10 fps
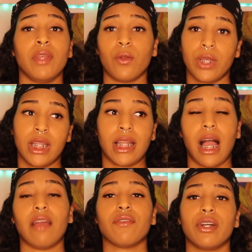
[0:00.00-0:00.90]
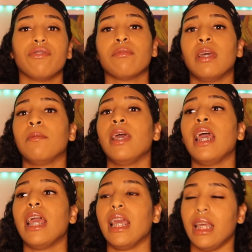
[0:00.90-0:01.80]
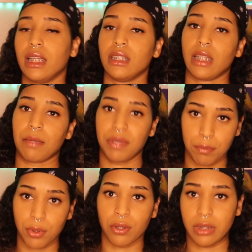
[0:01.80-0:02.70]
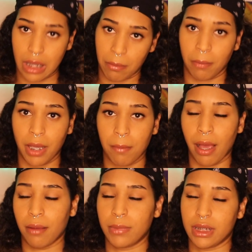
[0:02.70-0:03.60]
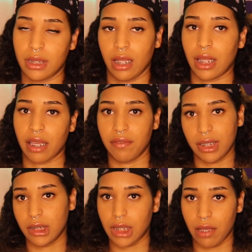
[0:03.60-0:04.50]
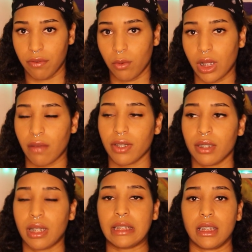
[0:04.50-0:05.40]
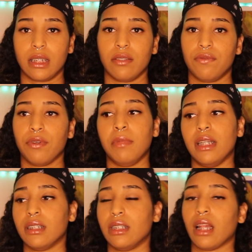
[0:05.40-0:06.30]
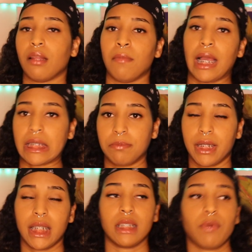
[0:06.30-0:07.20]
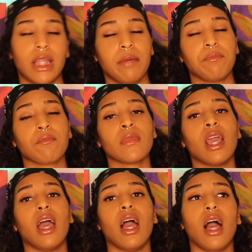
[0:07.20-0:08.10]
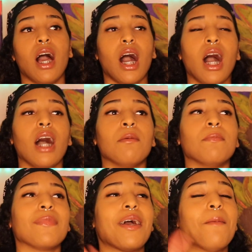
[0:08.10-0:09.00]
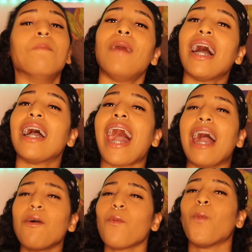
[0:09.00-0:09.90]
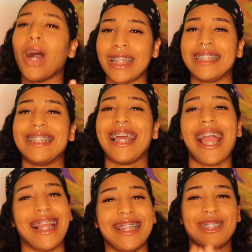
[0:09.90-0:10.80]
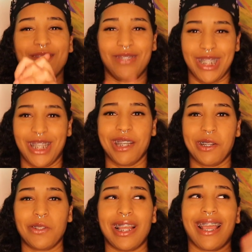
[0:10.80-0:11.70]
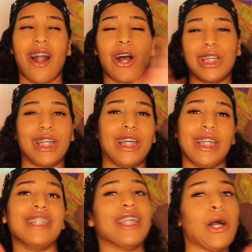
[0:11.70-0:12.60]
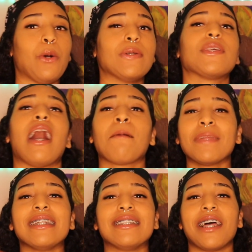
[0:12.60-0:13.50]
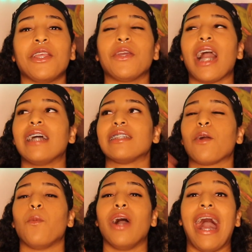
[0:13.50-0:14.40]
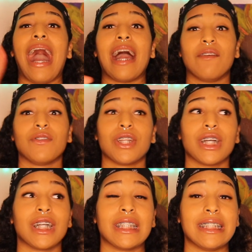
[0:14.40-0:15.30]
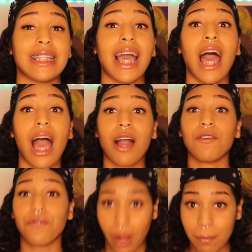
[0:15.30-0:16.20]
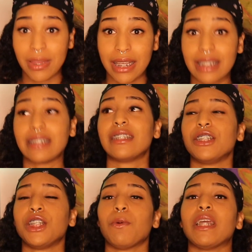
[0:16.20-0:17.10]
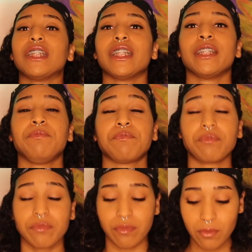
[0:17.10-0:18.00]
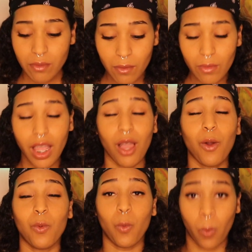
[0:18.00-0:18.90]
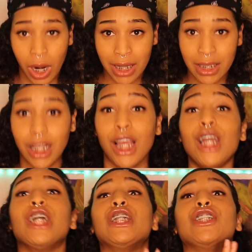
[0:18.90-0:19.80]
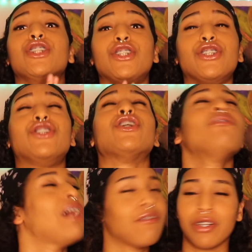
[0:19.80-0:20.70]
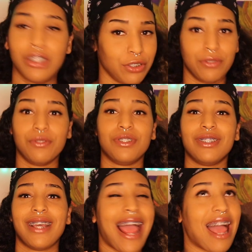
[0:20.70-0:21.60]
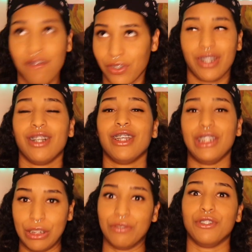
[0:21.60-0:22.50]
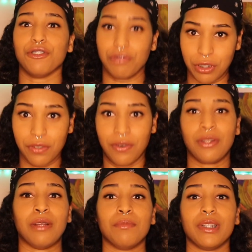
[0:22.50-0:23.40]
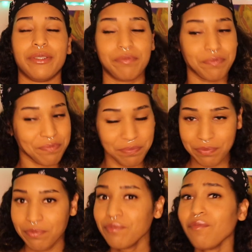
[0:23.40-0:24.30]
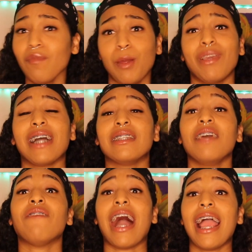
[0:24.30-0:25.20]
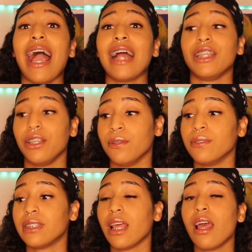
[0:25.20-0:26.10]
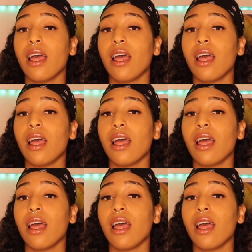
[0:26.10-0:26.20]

The only thing that I've heard from him is like people DMing me about him to see like if he's safe or whatever, and for me to tell them my experience with him. But I wanted to end this video like on a good note, so I'm gonna tell you guys like what I've learned from this situation. One, don't ever use your real phone number, because if I had used